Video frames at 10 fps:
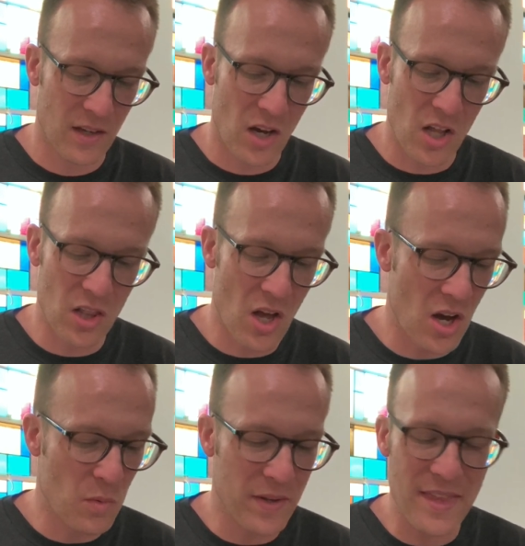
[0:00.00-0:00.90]

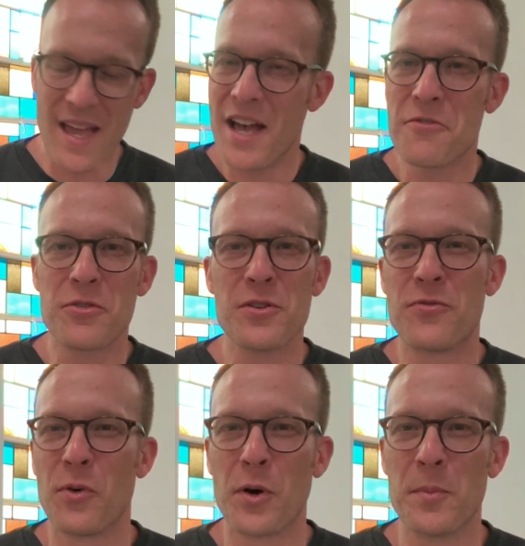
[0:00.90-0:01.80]
along with every
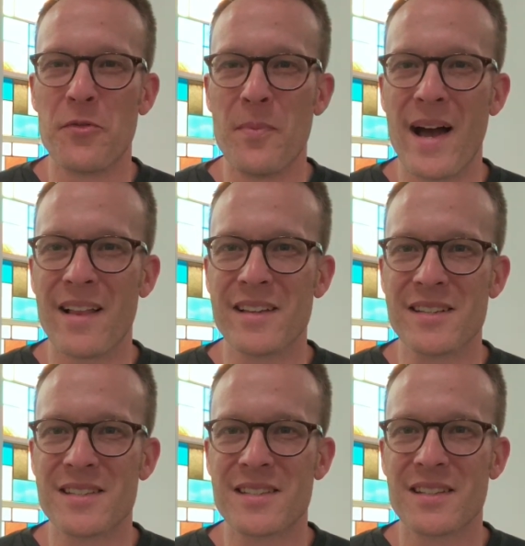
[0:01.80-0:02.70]
form of
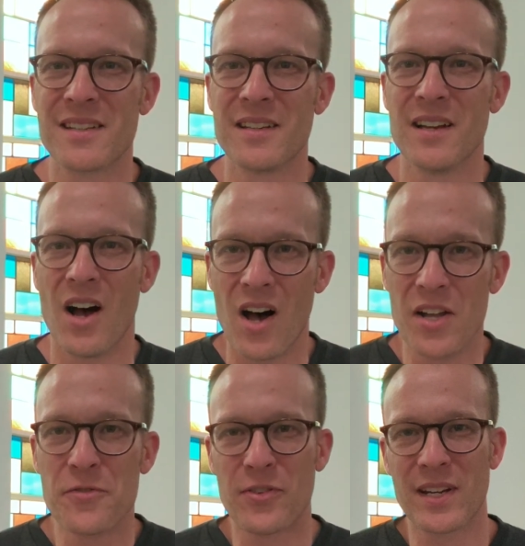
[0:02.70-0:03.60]
malice.
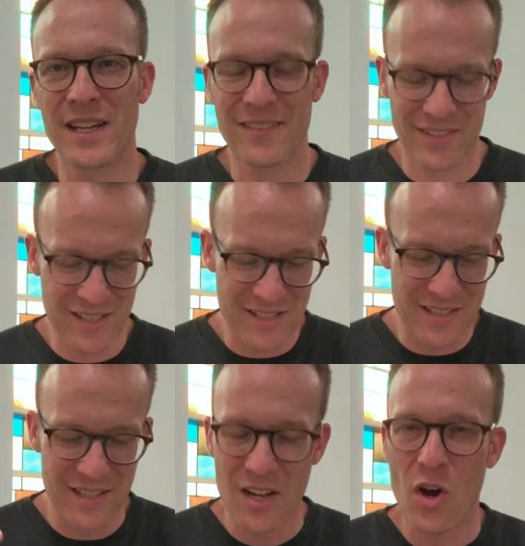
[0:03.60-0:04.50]

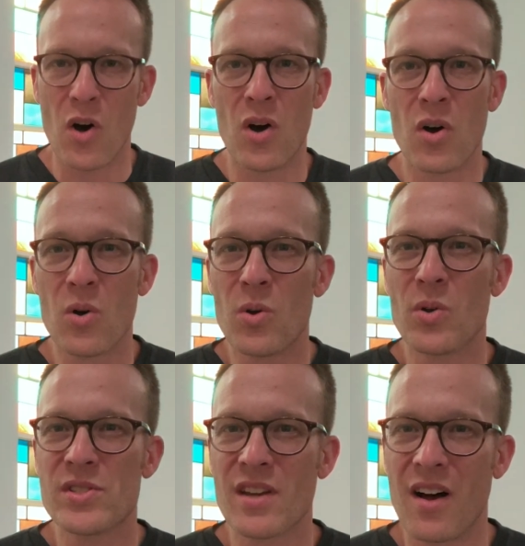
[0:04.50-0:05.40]
Unforgiveness
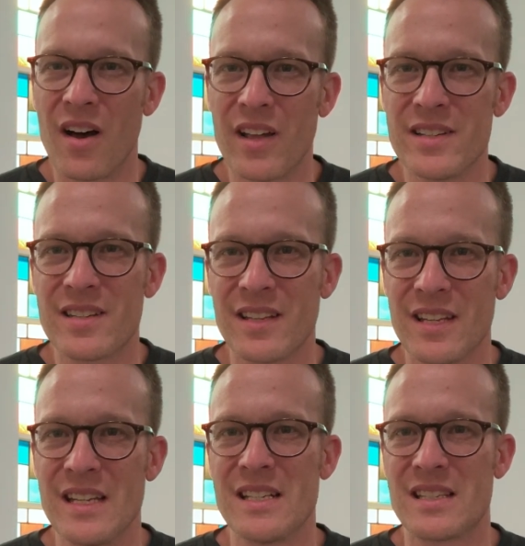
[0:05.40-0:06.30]
holds on to
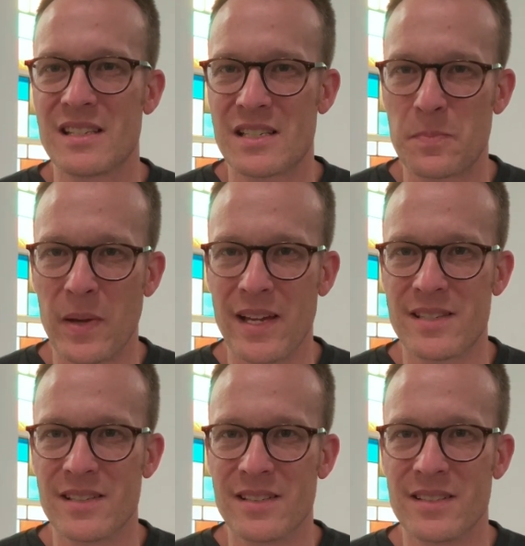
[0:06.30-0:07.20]
these
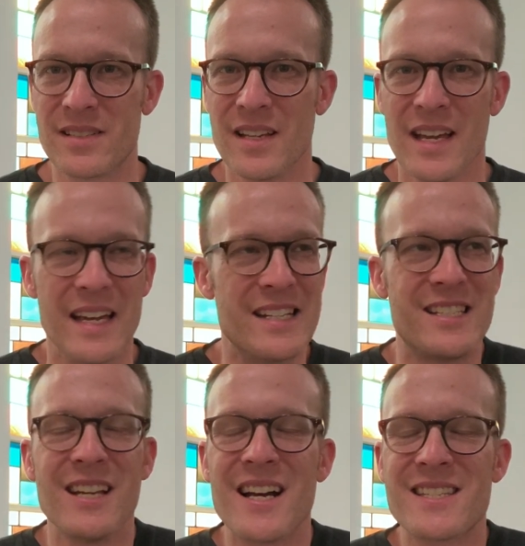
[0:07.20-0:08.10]
spaces.
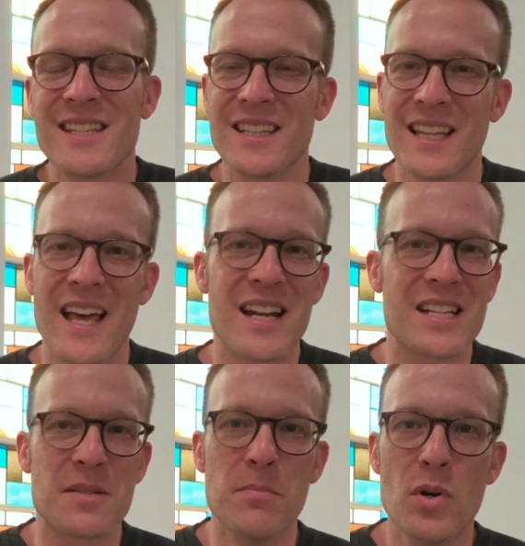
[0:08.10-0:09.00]
It doesn't let
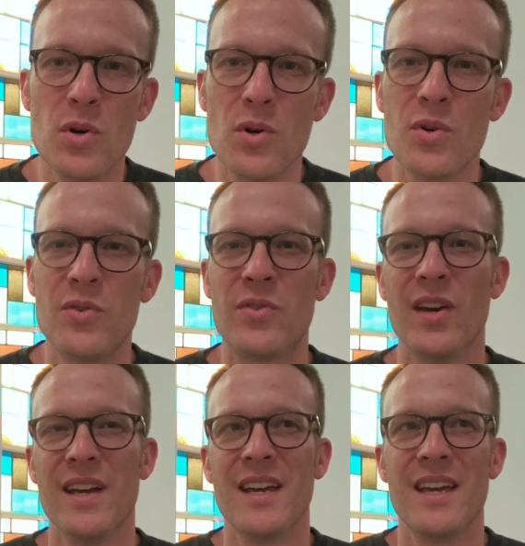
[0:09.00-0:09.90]
us move
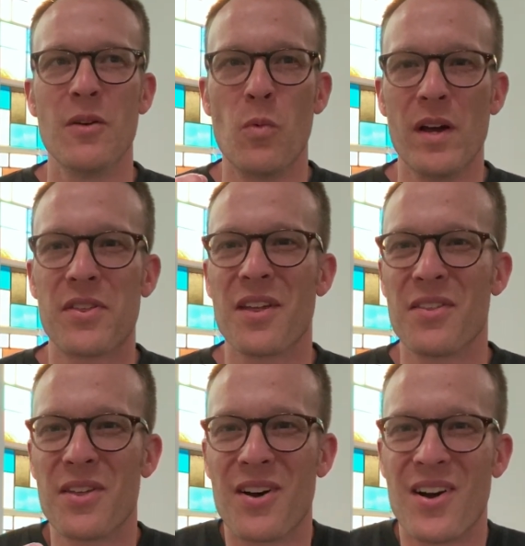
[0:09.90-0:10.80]

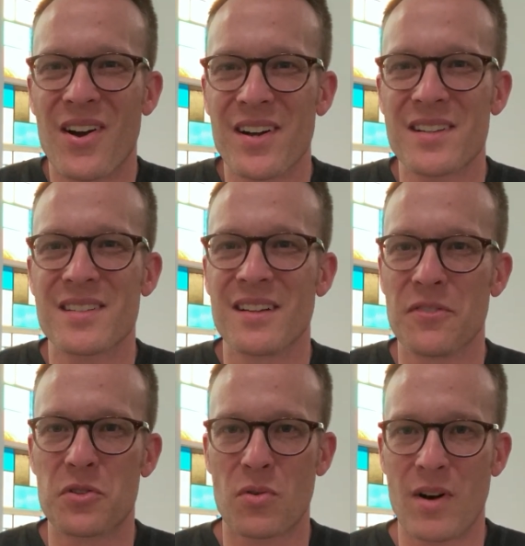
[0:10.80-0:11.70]
with the heart
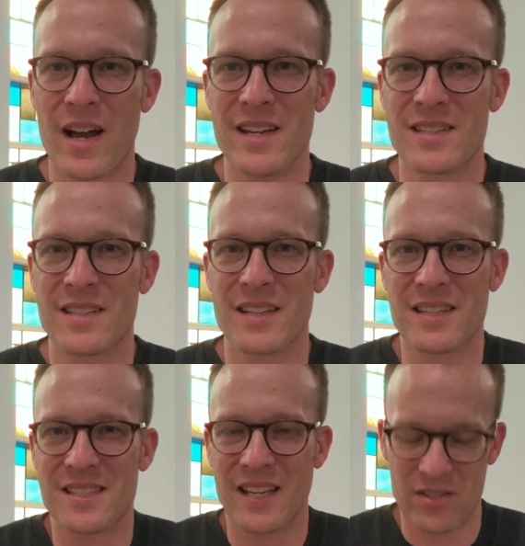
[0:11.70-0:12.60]
of Christ at
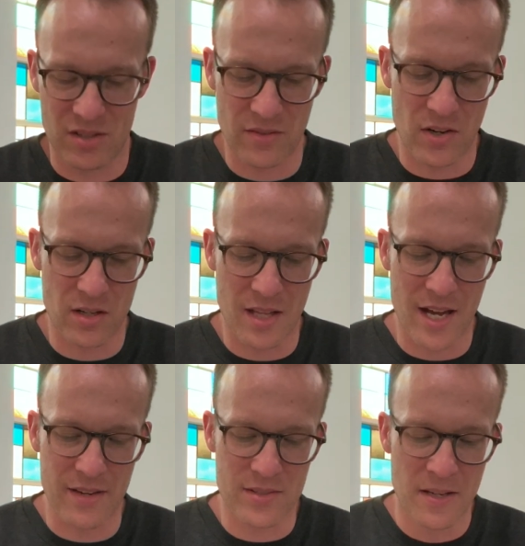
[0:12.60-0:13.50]
the center of our
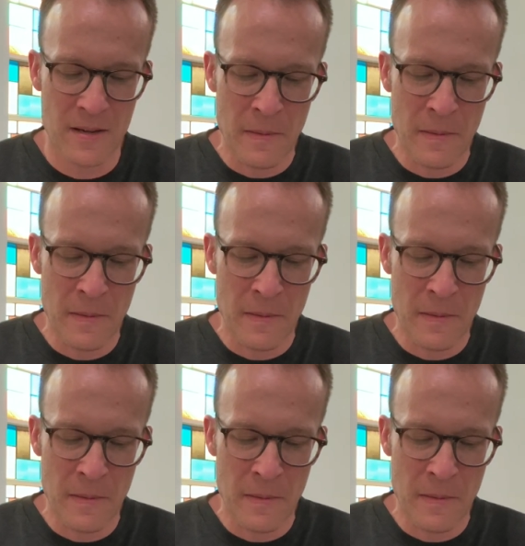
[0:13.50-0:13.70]
lives.